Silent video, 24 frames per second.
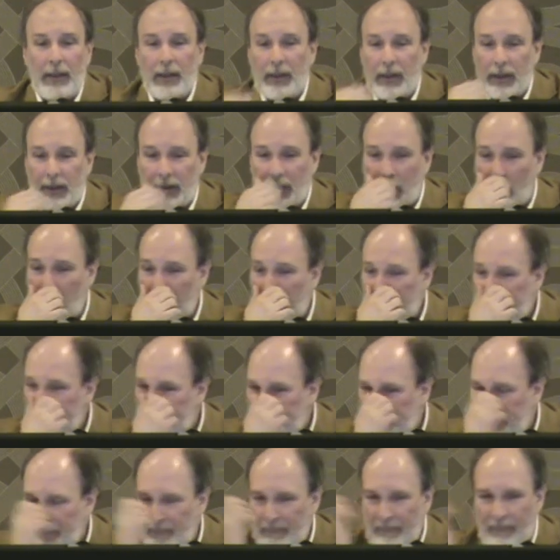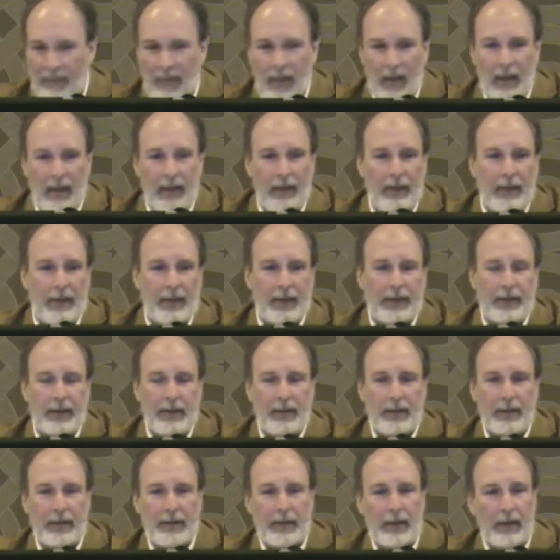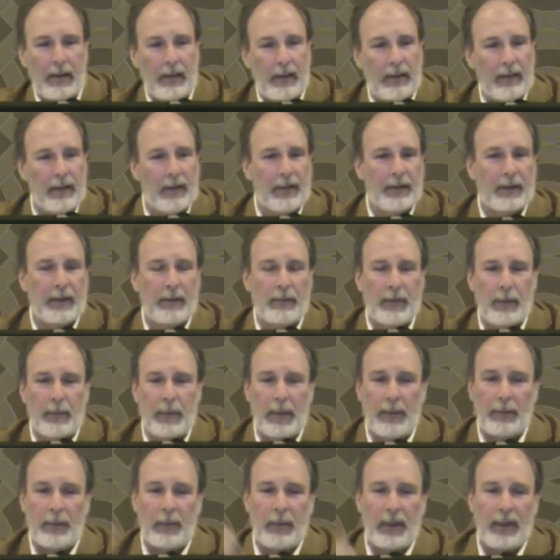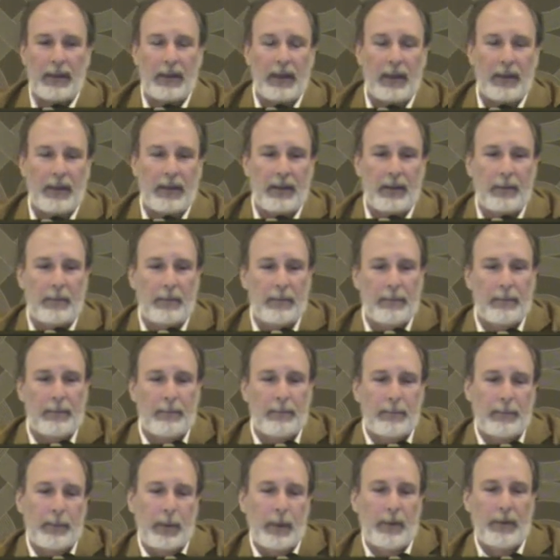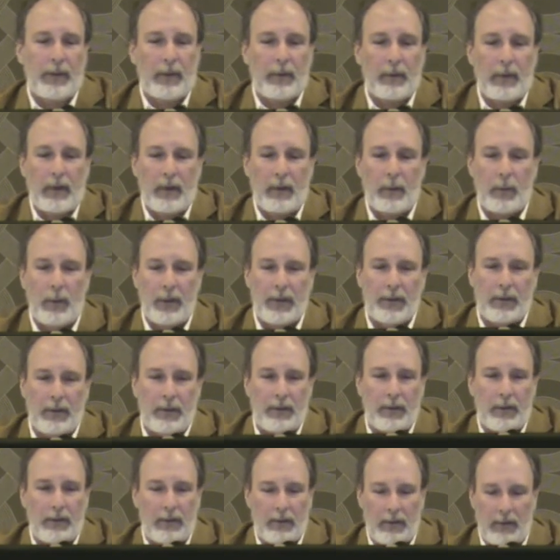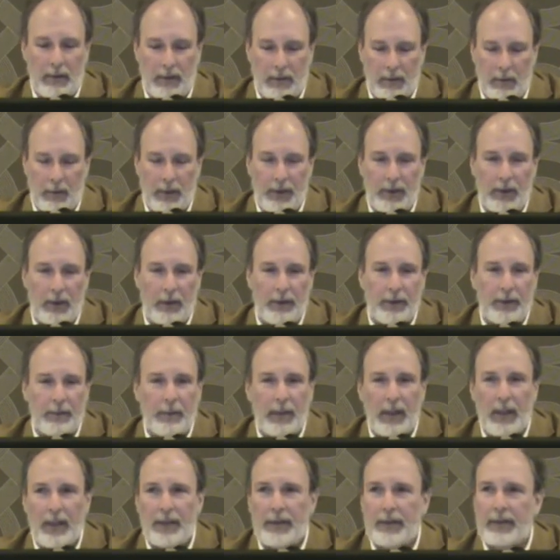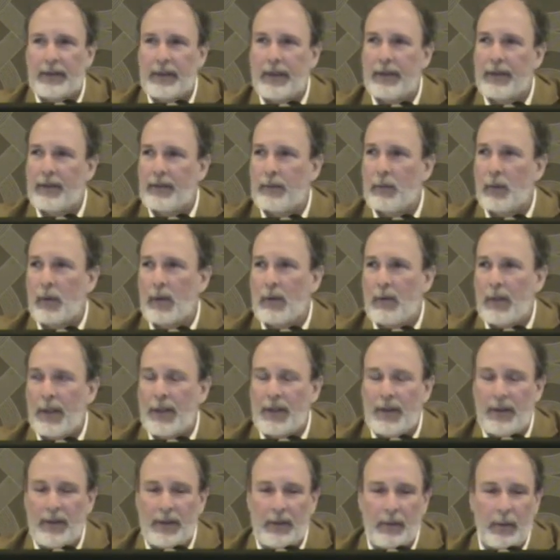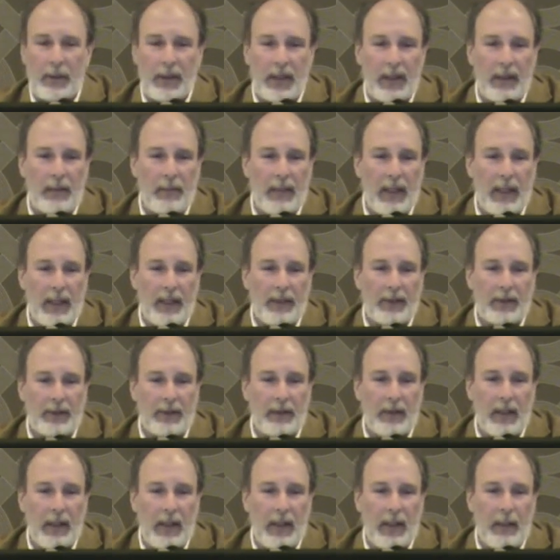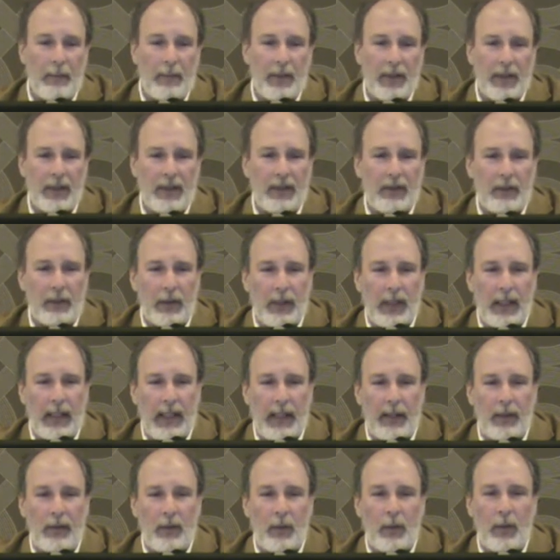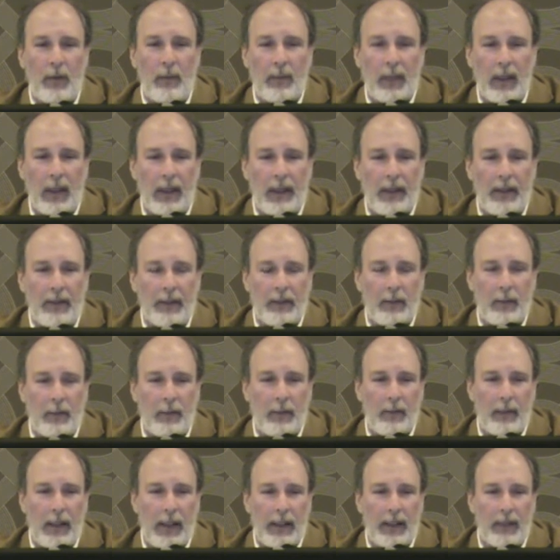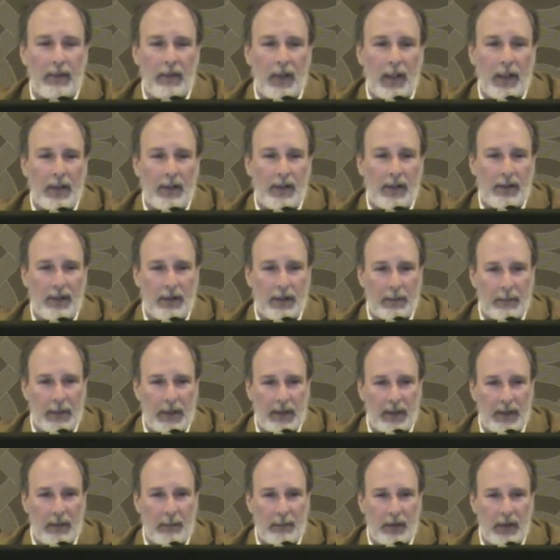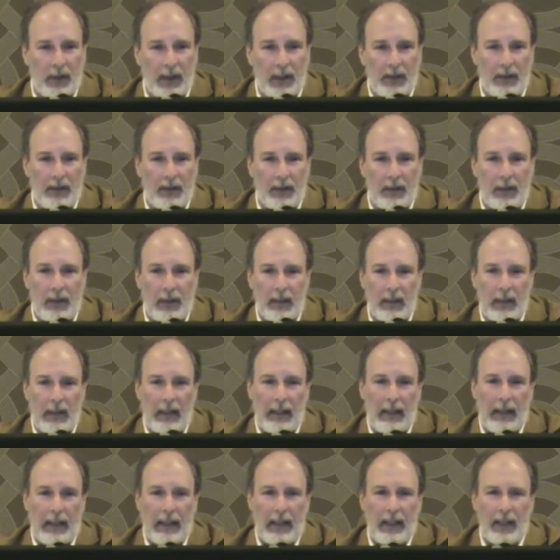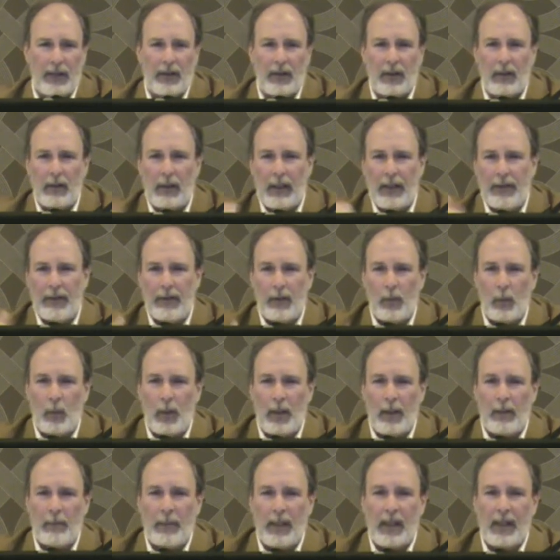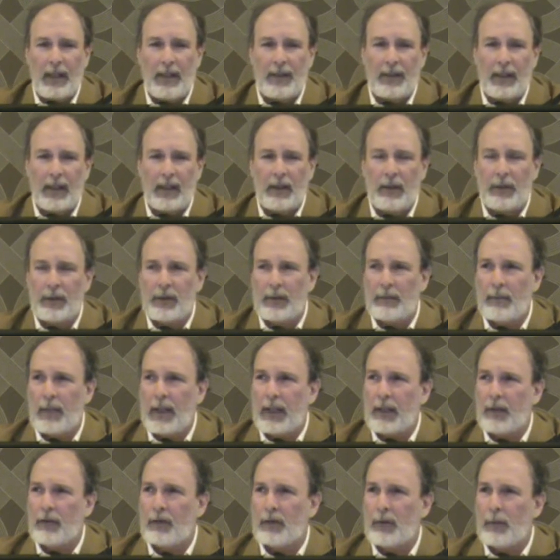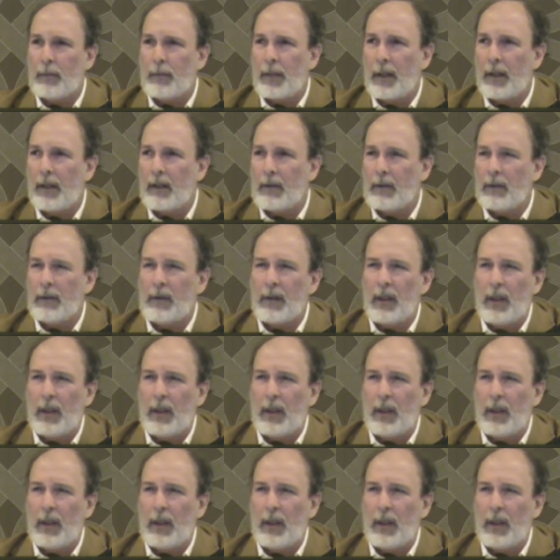So this is, some of you people might say this is perfect, researchers' results, because it says there's more questions that need to be answered. But this is looking at a normalized reactive oxygen species production. And it's all less than 1 because I used as my control particle